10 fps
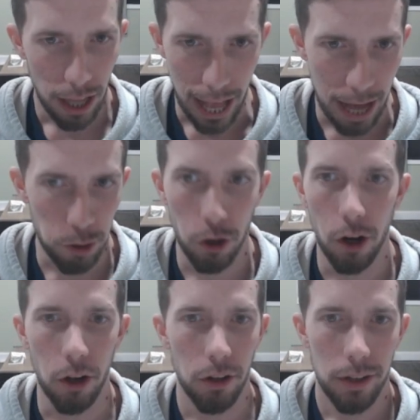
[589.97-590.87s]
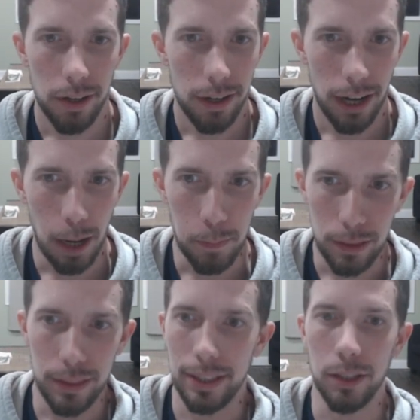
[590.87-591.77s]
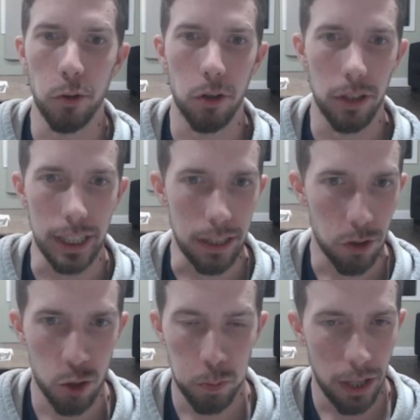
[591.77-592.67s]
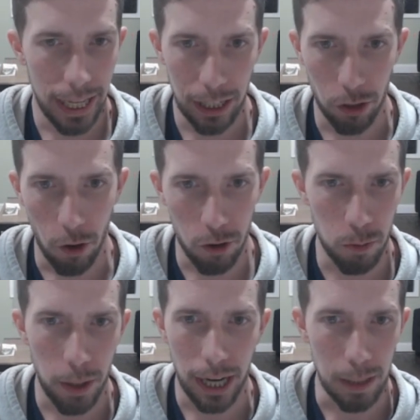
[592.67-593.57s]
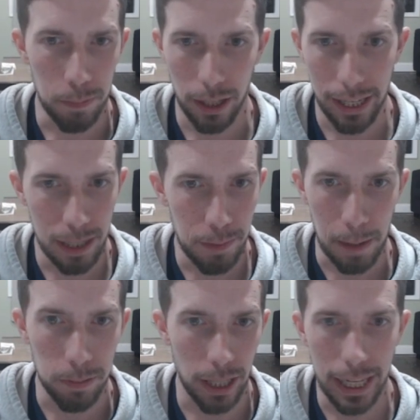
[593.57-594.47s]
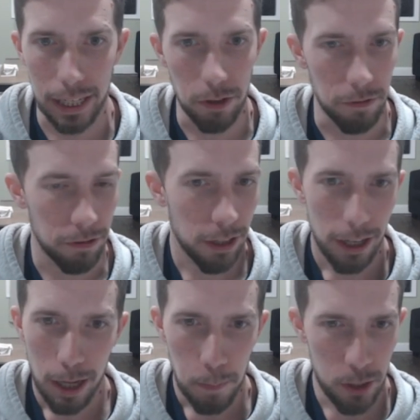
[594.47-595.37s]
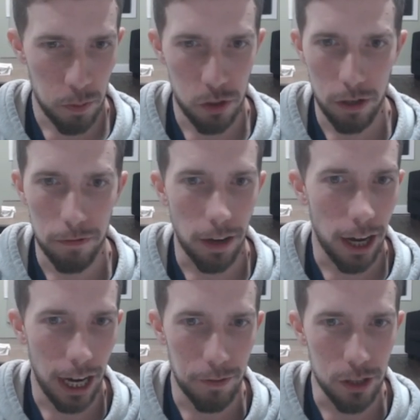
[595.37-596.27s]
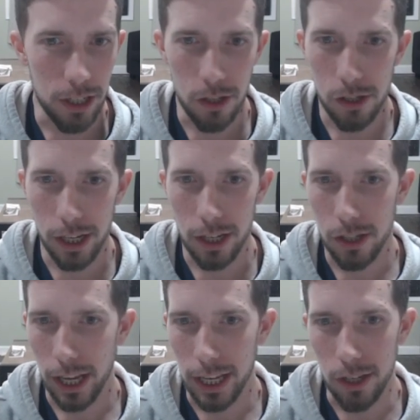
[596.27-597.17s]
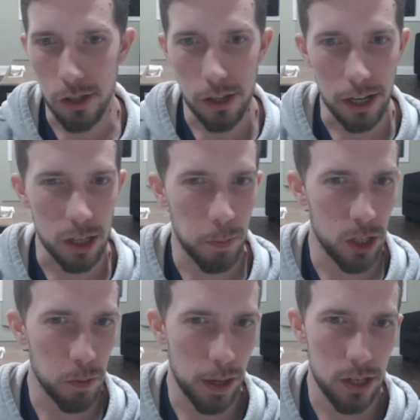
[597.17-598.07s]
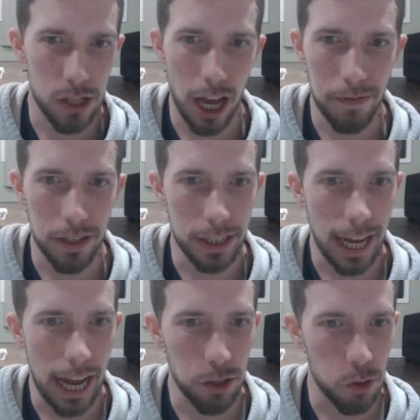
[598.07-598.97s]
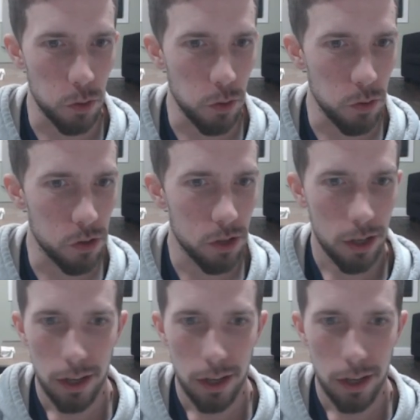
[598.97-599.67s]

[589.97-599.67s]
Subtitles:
at all. I'm literally just playing on autopilot, playing my plan of bishop c5, d6, a6, bishop a7, castles,